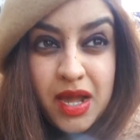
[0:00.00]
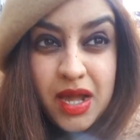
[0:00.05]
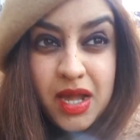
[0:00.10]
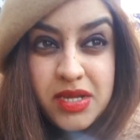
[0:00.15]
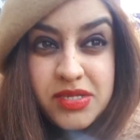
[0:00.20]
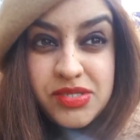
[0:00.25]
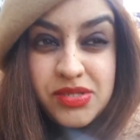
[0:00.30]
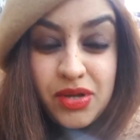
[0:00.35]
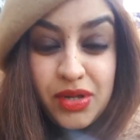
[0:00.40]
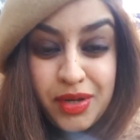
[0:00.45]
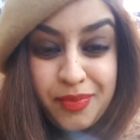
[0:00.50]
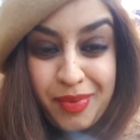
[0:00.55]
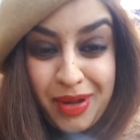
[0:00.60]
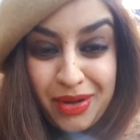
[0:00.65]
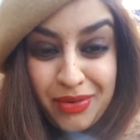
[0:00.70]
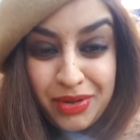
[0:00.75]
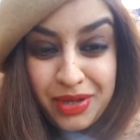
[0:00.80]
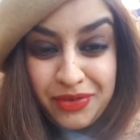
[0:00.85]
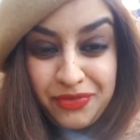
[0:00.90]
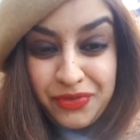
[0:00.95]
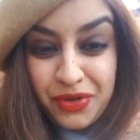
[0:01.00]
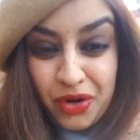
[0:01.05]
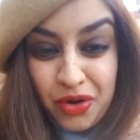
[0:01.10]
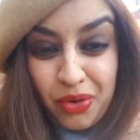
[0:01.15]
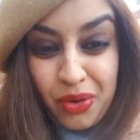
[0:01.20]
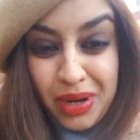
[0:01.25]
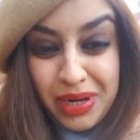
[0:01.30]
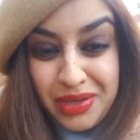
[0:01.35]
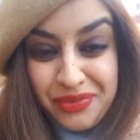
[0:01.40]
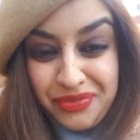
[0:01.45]
It's not about if you're
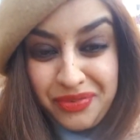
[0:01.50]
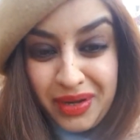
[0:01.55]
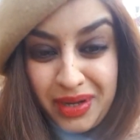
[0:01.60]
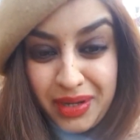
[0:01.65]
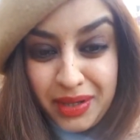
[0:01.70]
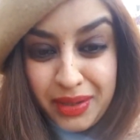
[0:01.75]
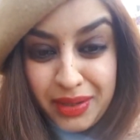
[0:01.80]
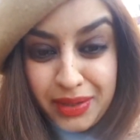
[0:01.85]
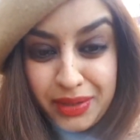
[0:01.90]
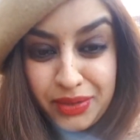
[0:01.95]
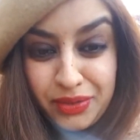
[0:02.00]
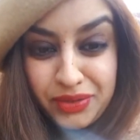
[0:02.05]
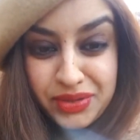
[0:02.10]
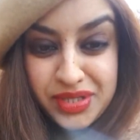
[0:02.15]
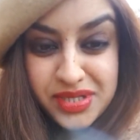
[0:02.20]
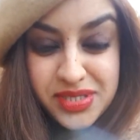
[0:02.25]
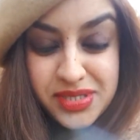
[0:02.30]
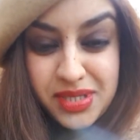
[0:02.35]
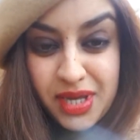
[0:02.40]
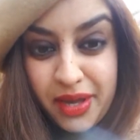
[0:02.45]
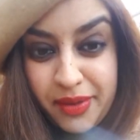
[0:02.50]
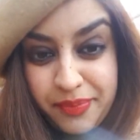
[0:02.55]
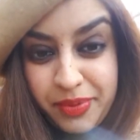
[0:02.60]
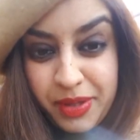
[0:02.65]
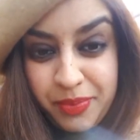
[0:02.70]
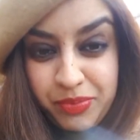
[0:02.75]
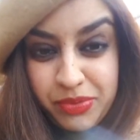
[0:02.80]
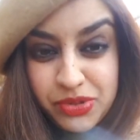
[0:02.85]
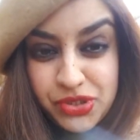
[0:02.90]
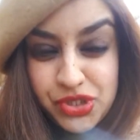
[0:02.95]
qualified or this, that.
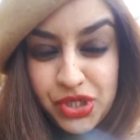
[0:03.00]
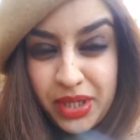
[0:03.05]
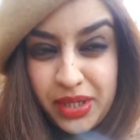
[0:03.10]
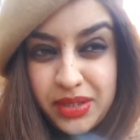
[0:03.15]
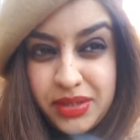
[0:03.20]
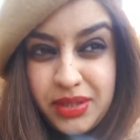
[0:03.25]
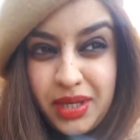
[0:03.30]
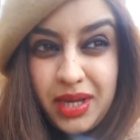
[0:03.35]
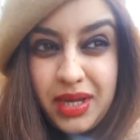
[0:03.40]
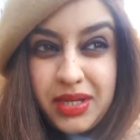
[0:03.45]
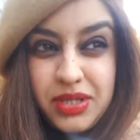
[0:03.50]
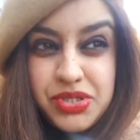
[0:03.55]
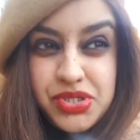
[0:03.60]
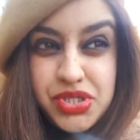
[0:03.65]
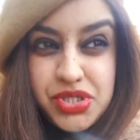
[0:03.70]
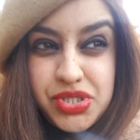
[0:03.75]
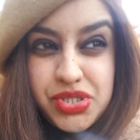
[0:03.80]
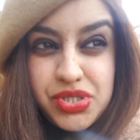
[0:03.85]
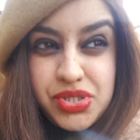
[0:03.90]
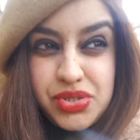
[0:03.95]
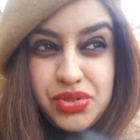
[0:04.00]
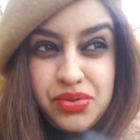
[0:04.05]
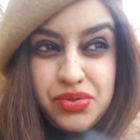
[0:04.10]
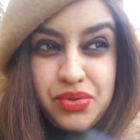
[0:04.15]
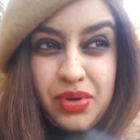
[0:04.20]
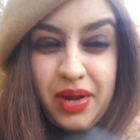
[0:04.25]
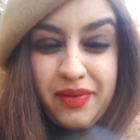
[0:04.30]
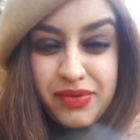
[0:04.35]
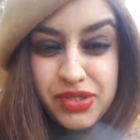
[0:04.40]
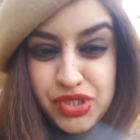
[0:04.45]
People check that just
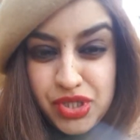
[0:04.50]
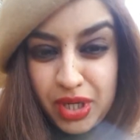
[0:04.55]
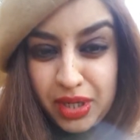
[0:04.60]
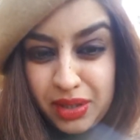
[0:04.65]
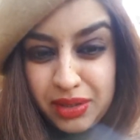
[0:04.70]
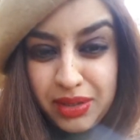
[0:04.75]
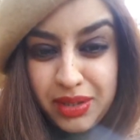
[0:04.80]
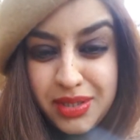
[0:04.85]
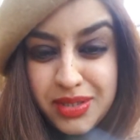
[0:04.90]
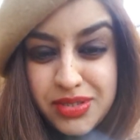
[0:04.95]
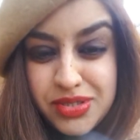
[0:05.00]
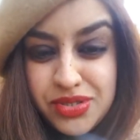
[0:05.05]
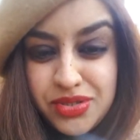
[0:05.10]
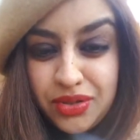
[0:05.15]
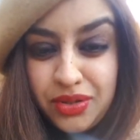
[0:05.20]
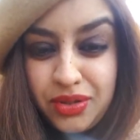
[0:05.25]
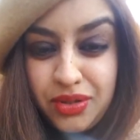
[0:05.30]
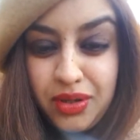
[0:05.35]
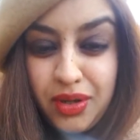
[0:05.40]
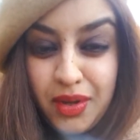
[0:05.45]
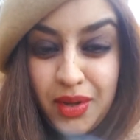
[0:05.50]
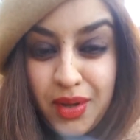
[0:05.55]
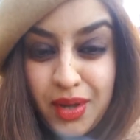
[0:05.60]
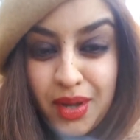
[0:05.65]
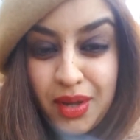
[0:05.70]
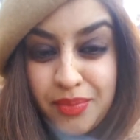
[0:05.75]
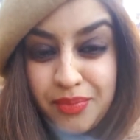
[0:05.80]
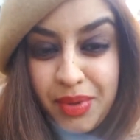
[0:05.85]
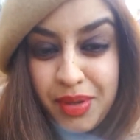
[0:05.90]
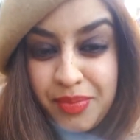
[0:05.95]
to have a checklist, or
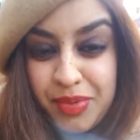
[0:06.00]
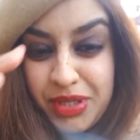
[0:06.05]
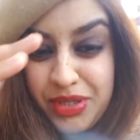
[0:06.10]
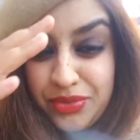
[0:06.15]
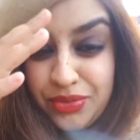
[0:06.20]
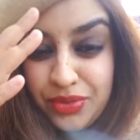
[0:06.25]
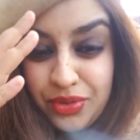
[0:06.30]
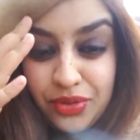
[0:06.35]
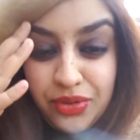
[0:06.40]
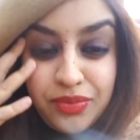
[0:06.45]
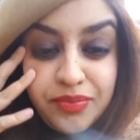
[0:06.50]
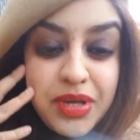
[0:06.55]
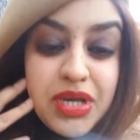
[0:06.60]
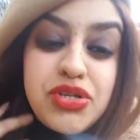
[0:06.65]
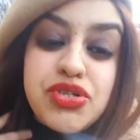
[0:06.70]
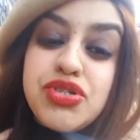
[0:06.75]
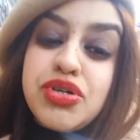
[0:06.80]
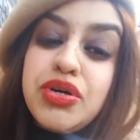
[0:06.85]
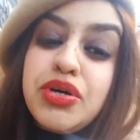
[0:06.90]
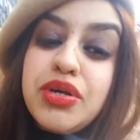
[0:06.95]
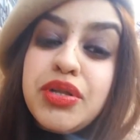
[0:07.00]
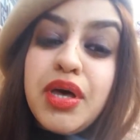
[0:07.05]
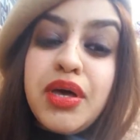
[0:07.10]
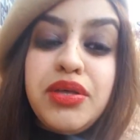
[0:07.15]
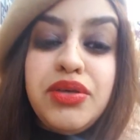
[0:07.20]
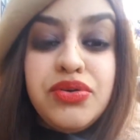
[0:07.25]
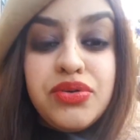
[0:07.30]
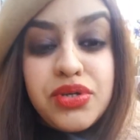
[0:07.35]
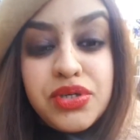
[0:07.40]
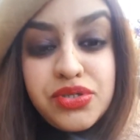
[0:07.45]
maybe, make sure
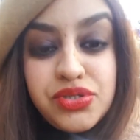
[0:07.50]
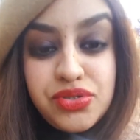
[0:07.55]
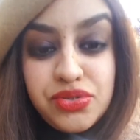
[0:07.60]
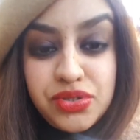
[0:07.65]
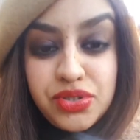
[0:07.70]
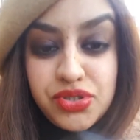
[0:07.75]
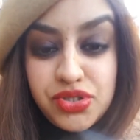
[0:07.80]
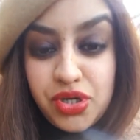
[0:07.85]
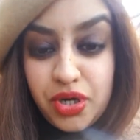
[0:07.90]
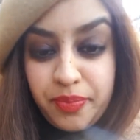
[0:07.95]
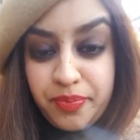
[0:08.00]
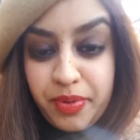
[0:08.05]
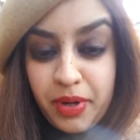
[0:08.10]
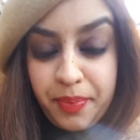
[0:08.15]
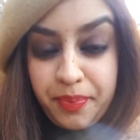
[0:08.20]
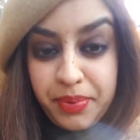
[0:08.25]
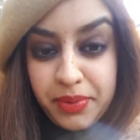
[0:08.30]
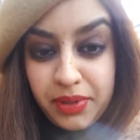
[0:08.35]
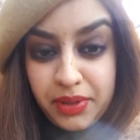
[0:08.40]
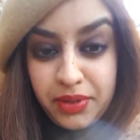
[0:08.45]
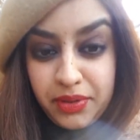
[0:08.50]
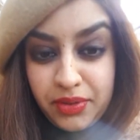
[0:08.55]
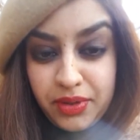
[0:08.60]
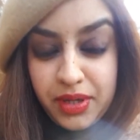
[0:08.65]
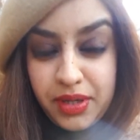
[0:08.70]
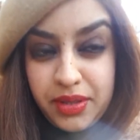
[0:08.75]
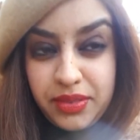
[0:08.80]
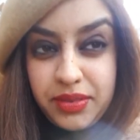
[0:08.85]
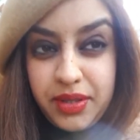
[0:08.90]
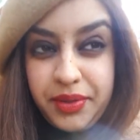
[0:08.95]
that you can do the job properly or
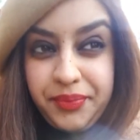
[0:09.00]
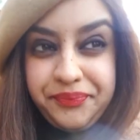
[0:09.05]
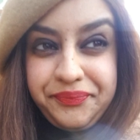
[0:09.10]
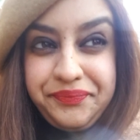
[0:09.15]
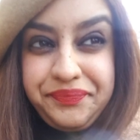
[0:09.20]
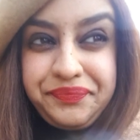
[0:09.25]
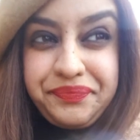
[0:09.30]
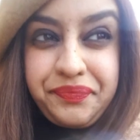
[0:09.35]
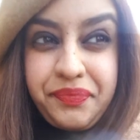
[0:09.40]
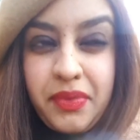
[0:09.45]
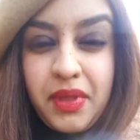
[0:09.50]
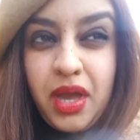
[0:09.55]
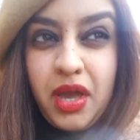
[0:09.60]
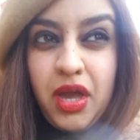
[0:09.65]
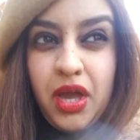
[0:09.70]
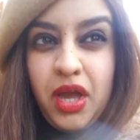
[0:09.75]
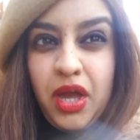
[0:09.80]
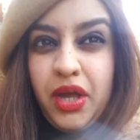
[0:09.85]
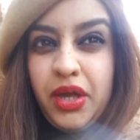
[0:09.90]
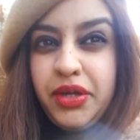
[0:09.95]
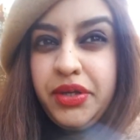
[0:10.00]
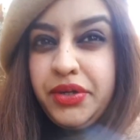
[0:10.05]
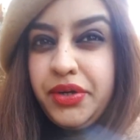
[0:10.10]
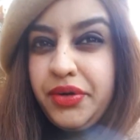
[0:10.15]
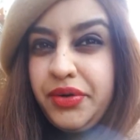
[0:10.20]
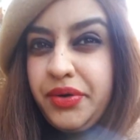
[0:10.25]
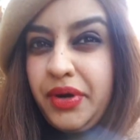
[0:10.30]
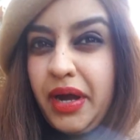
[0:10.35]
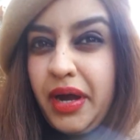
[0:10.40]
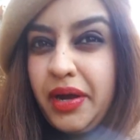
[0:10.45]
anything.
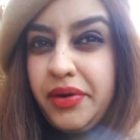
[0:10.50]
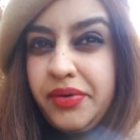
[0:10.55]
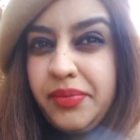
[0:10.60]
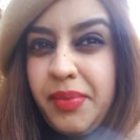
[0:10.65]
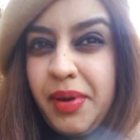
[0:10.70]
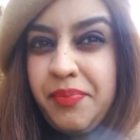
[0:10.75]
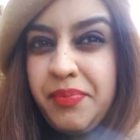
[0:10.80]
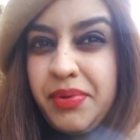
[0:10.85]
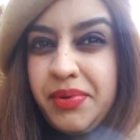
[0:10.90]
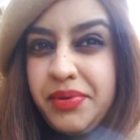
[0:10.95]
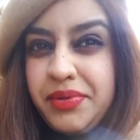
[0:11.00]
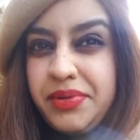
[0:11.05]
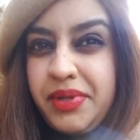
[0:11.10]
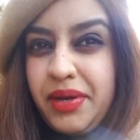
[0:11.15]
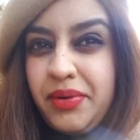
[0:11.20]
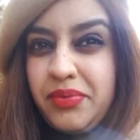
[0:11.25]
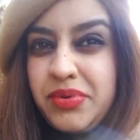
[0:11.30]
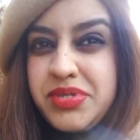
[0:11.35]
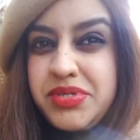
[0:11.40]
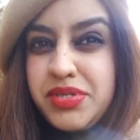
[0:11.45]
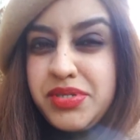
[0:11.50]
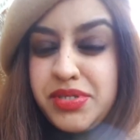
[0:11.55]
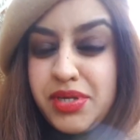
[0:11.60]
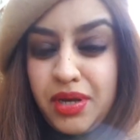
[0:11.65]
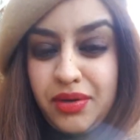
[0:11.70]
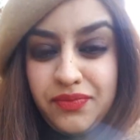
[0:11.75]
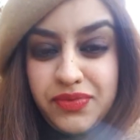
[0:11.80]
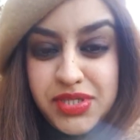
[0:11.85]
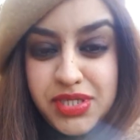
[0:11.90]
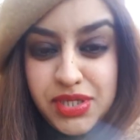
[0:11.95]
I remember there was this
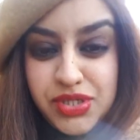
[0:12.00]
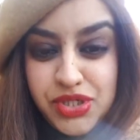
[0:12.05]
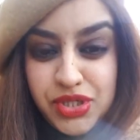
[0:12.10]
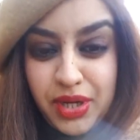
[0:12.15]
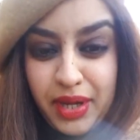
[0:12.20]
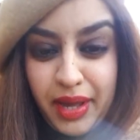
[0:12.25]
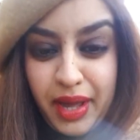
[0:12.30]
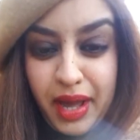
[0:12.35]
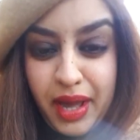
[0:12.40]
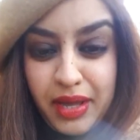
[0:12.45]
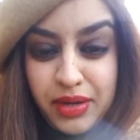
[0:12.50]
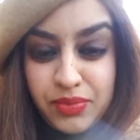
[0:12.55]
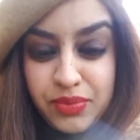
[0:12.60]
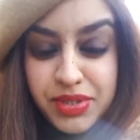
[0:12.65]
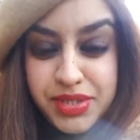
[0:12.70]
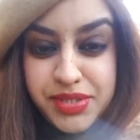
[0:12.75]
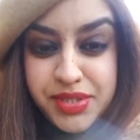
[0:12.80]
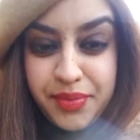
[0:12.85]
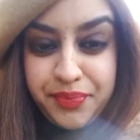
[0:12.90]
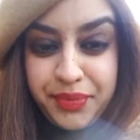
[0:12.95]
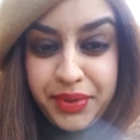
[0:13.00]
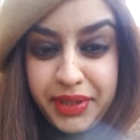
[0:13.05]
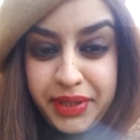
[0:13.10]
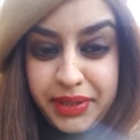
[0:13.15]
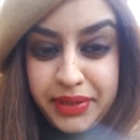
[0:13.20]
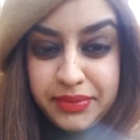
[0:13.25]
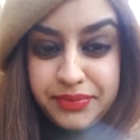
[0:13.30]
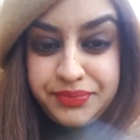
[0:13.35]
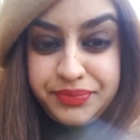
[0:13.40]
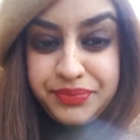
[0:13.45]
conversation I had with
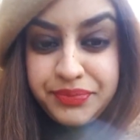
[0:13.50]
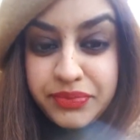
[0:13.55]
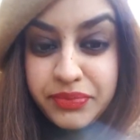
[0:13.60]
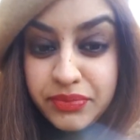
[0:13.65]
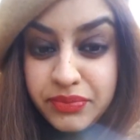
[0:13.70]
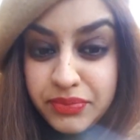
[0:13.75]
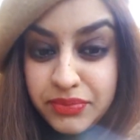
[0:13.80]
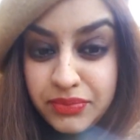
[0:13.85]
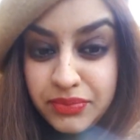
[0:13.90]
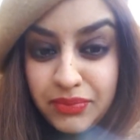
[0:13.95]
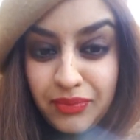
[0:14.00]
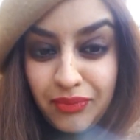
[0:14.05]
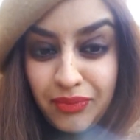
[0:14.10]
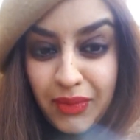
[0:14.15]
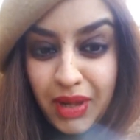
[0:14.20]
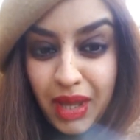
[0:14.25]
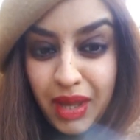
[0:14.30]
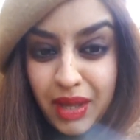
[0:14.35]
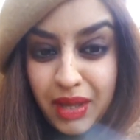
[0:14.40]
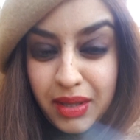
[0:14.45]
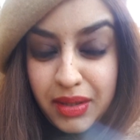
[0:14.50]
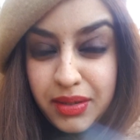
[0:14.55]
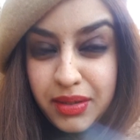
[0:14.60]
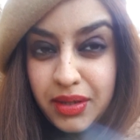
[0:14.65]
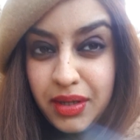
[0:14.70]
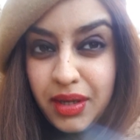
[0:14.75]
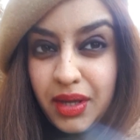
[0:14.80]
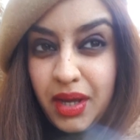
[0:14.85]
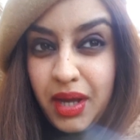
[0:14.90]
somebody, and